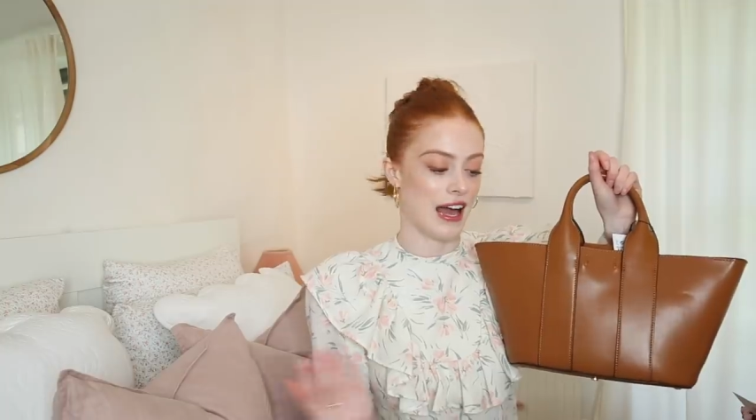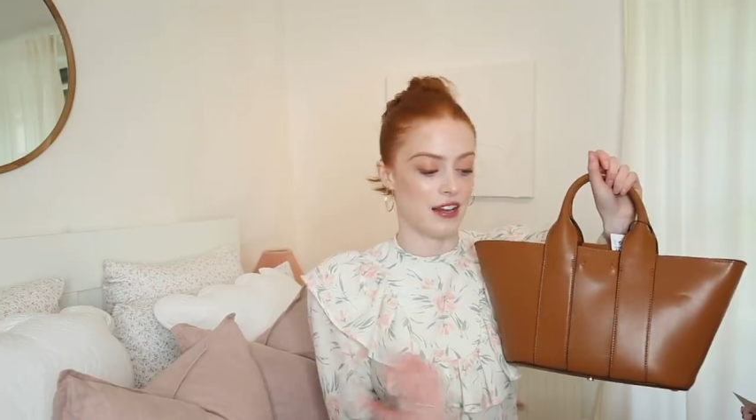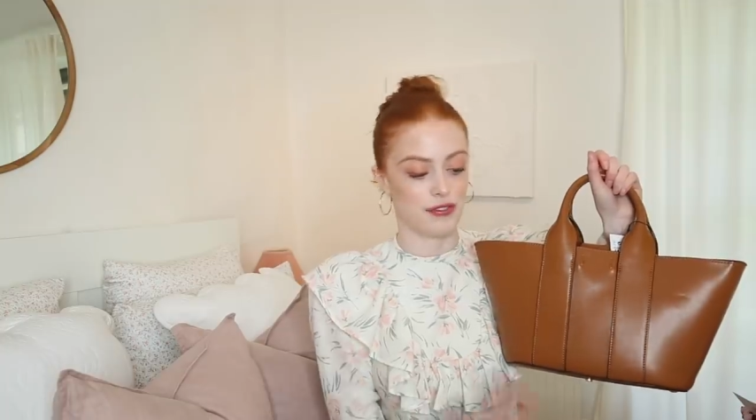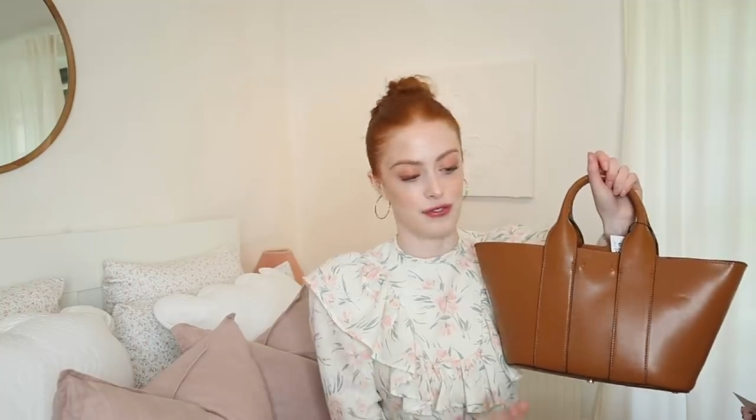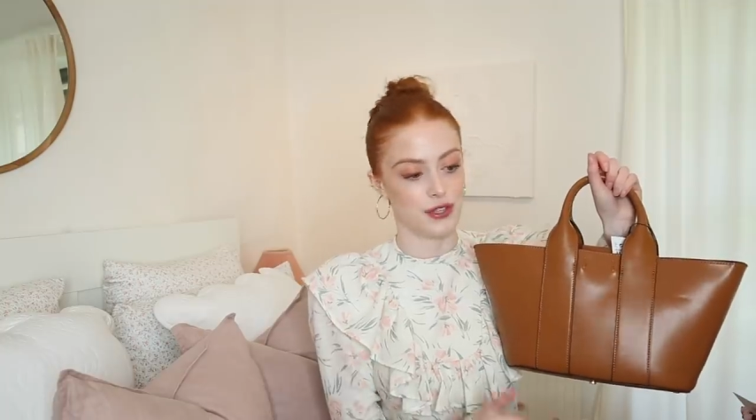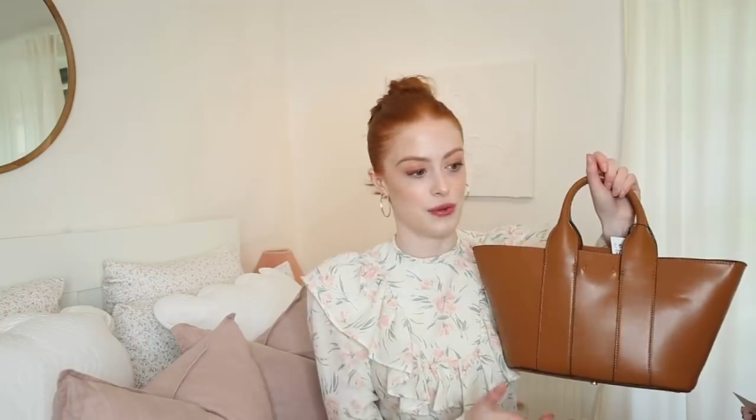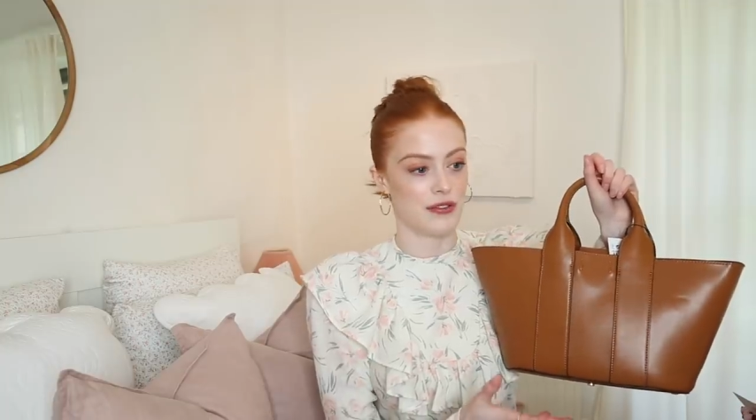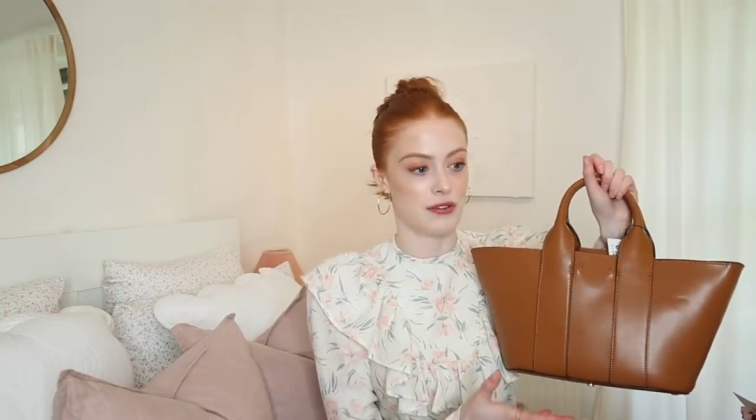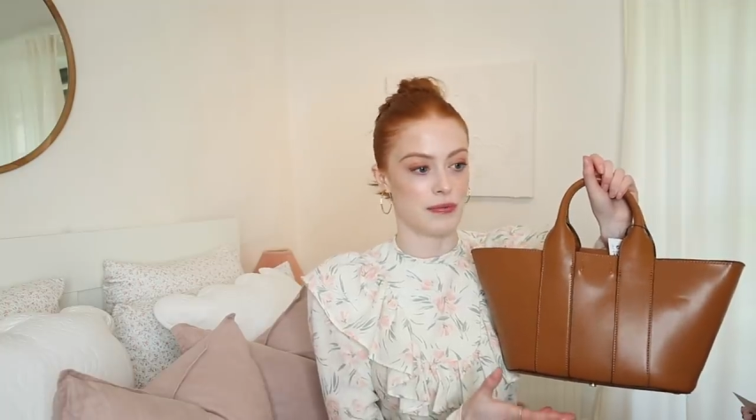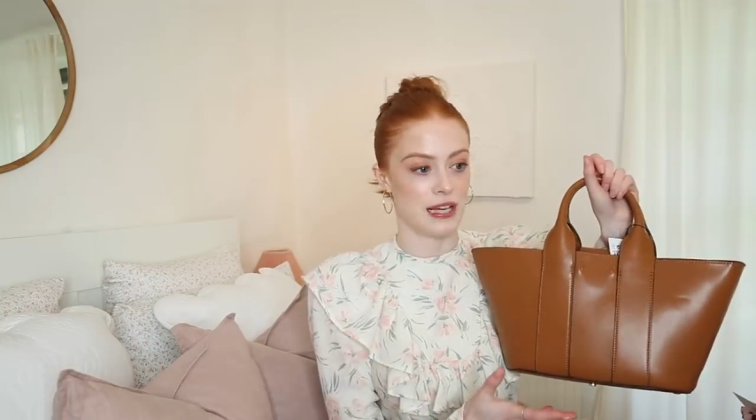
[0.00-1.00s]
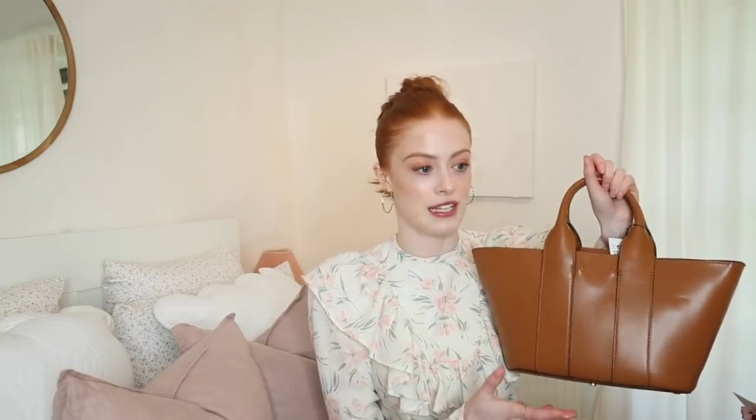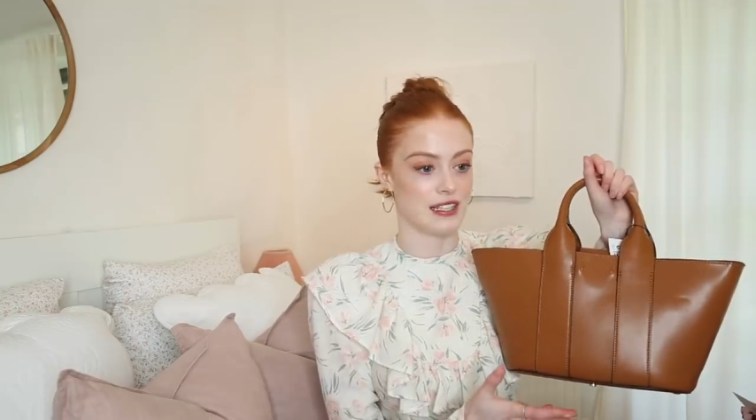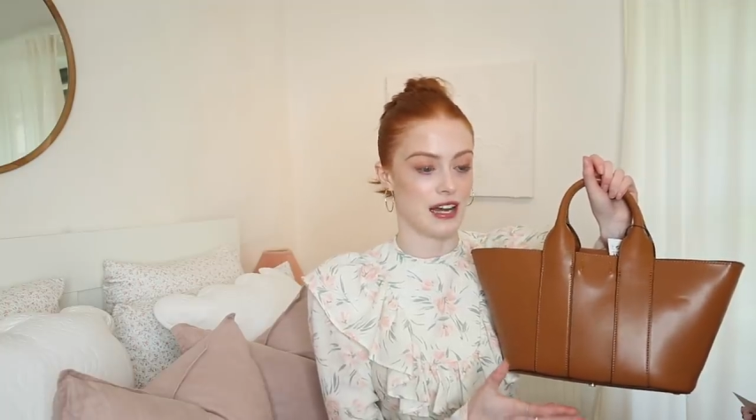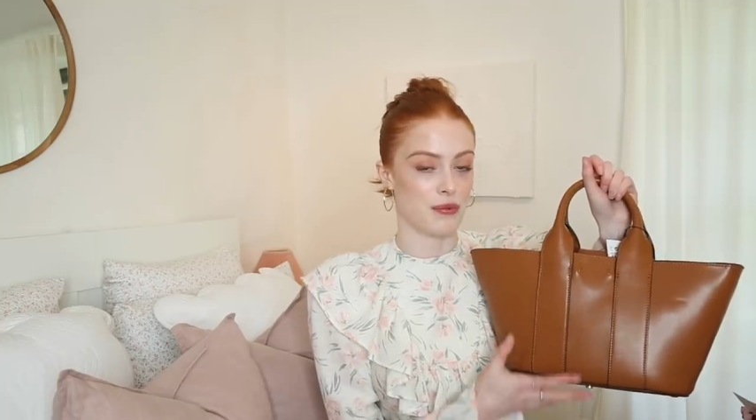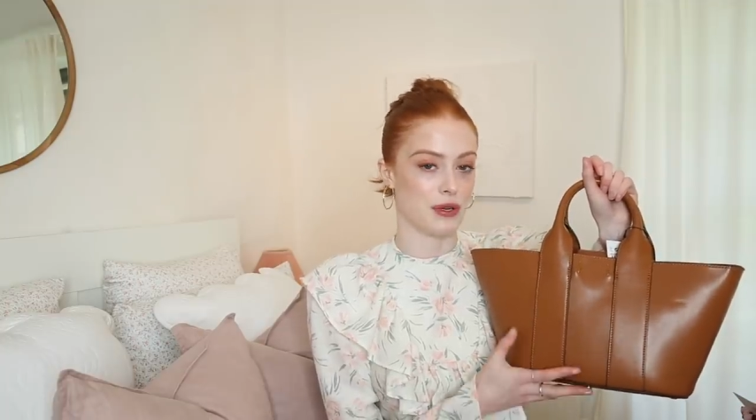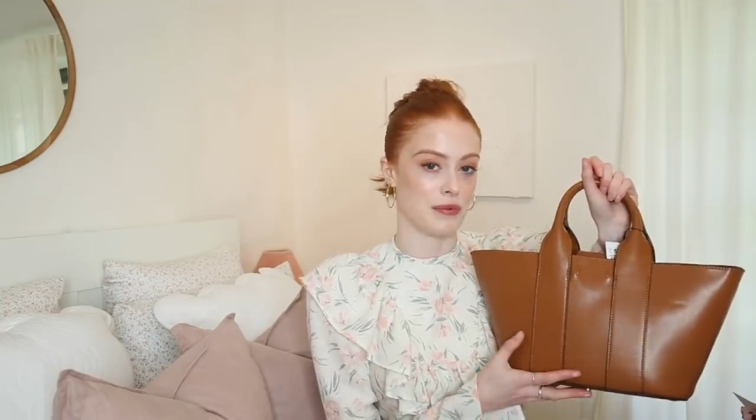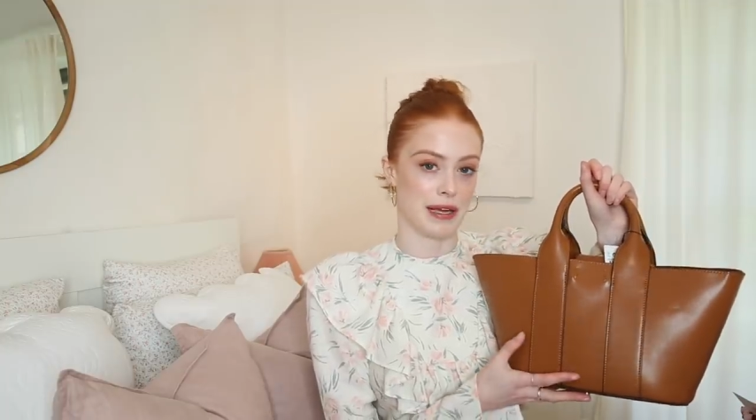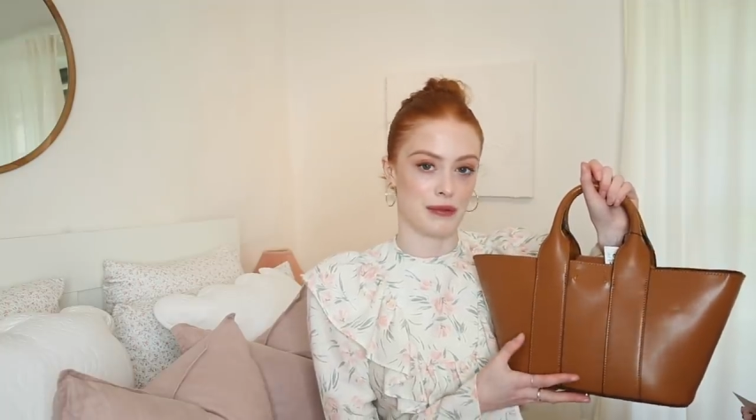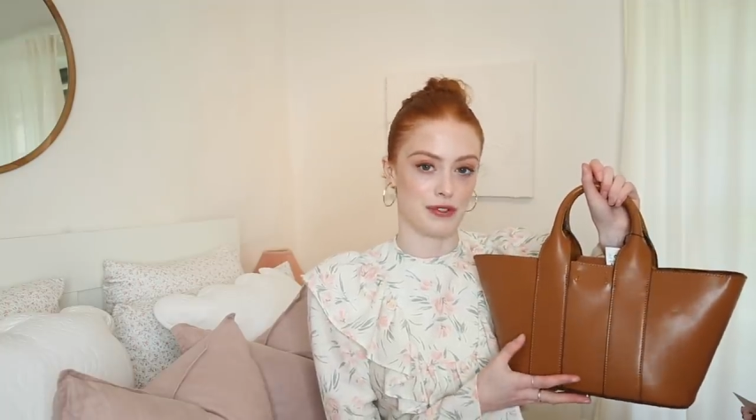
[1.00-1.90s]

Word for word: and a few other bits that I wouldn't